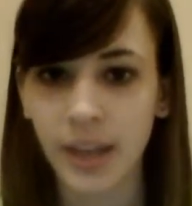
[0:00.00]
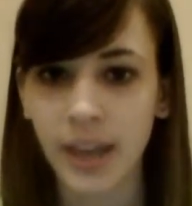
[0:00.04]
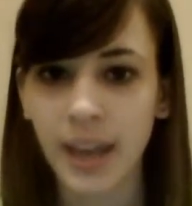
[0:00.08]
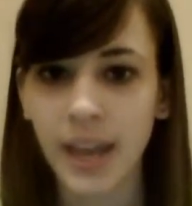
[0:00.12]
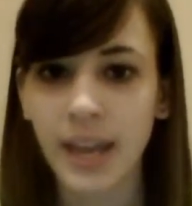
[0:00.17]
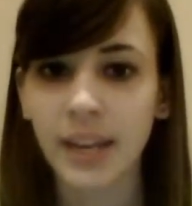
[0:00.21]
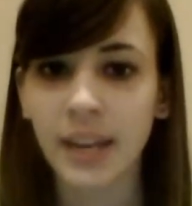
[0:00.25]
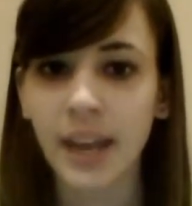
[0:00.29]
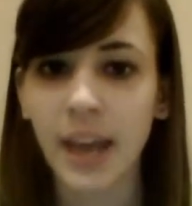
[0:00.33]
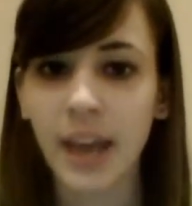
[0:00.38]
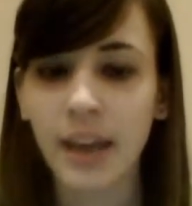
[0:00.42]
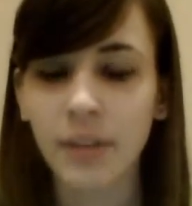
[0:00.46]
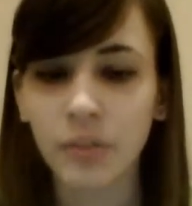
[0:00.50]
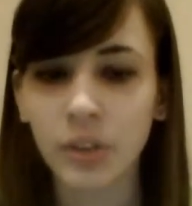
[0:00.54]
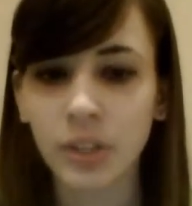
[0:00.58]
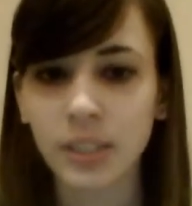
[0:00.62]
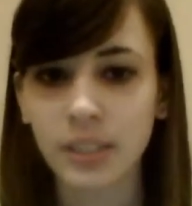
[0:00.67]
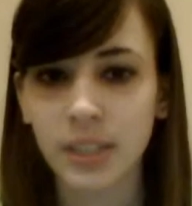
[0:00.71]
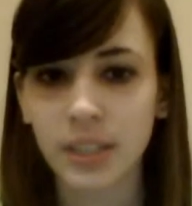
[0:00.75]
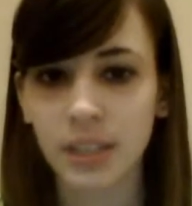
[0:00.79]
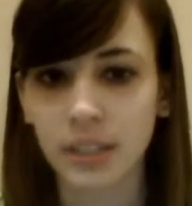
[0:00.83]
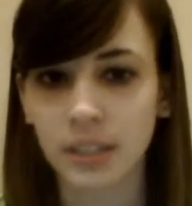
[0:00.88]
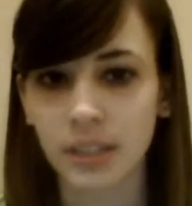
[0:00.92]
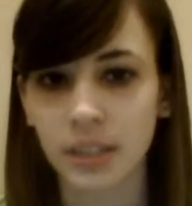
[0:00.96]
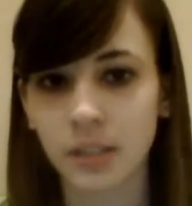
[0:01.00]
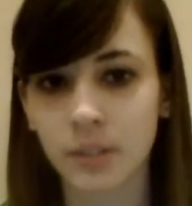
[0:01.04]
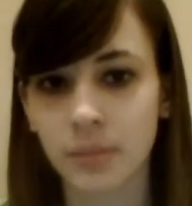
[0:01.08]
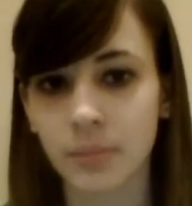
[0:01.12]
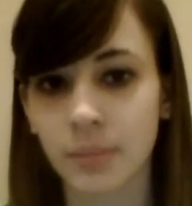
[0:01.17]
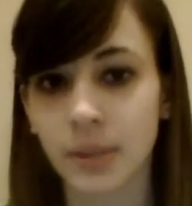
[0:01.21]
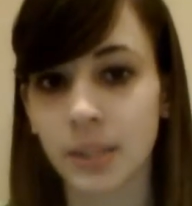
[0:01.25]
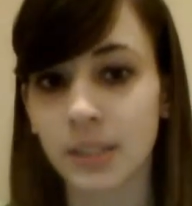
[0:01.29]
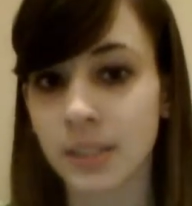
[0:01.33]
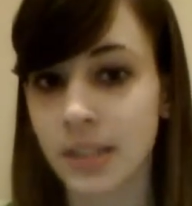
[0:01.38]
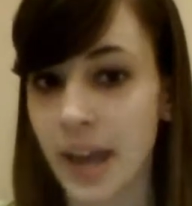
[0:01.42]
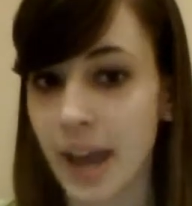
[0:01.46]
and every sentence
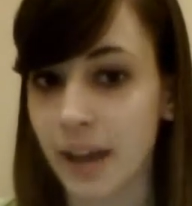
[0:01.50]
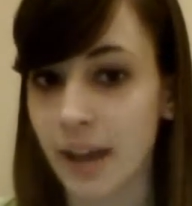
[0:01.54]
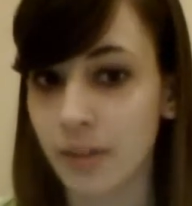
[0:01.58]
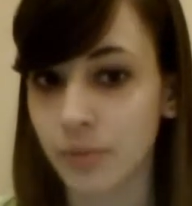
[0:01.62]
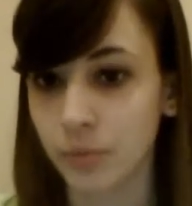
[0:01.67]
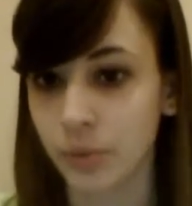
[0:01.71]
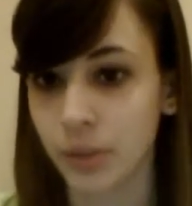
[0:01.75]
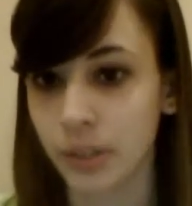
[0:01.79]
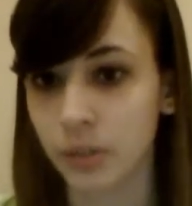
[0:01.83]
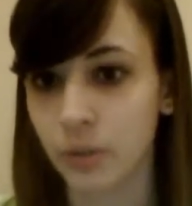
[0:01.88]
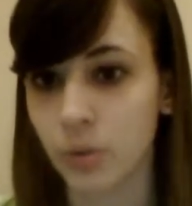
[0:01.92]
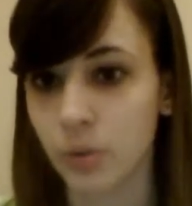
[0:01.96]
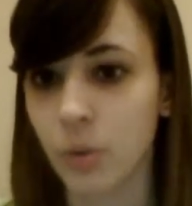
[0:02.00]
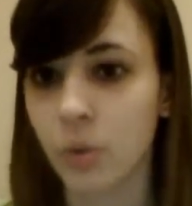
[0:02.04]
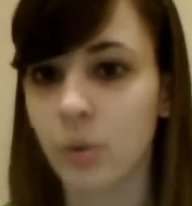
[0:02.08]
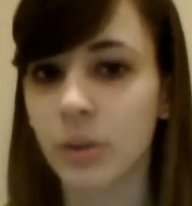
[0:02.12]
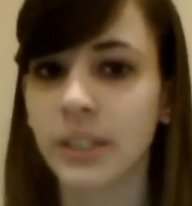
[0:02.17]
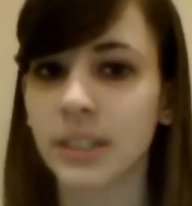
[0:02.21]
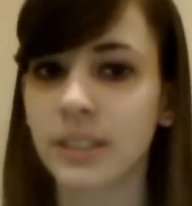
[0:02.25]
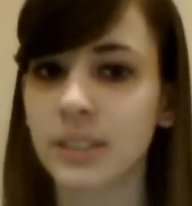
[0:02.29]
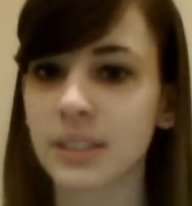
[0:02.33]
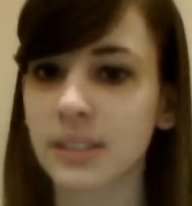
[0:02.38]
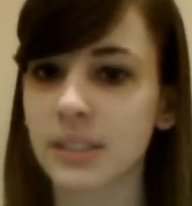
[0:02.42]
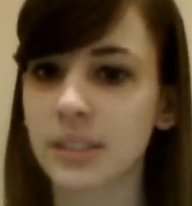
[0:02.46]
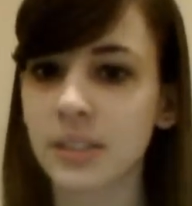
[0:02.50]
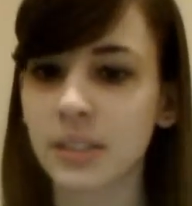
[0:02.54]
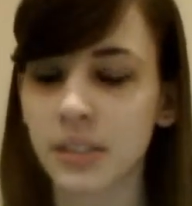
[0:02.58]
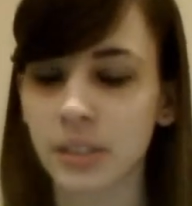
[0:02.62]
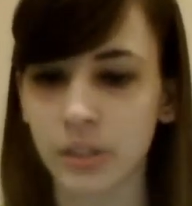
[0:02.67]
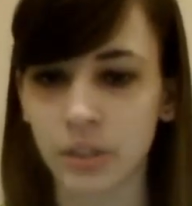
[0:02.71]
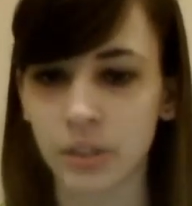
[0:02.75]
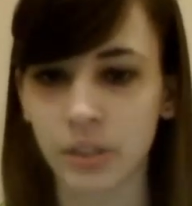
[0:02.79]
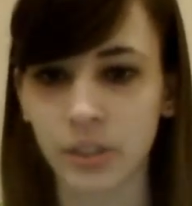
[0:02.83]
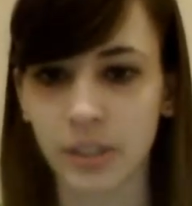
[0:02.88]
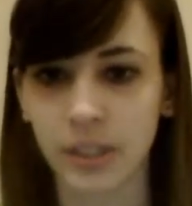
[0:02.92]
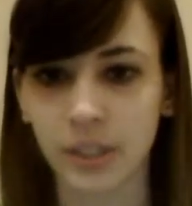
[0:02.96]
must have one, or it is
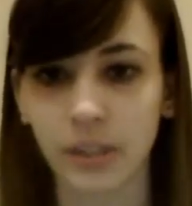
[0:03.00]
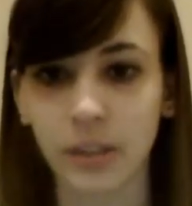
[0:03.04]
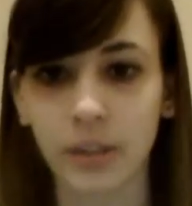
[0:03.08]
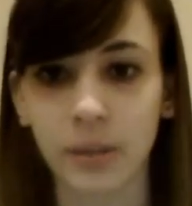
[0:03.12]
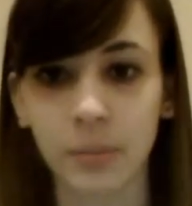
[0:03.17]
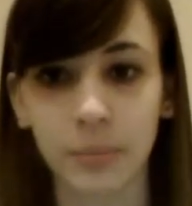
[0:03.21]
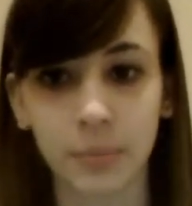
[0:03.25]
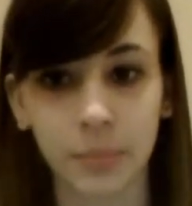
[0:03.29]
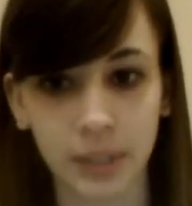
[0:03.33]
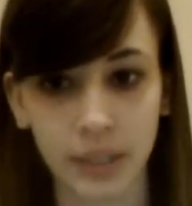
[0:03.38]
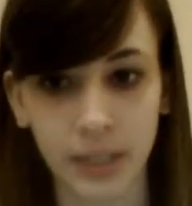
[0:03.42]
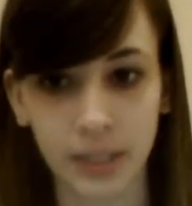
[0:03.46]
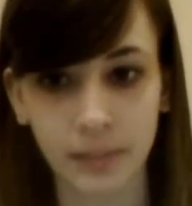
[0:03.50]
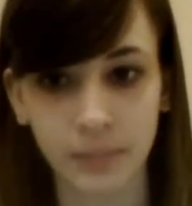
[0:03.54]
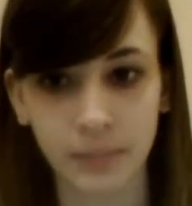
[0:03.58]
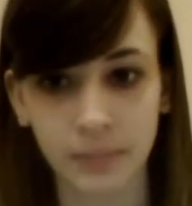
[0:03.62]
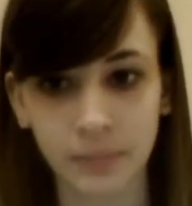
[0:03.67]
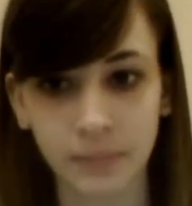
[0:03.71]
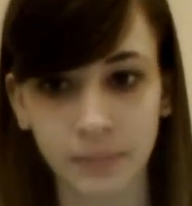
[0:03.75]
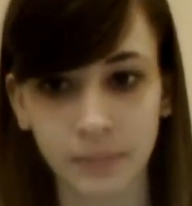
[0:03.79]
considered incomplete.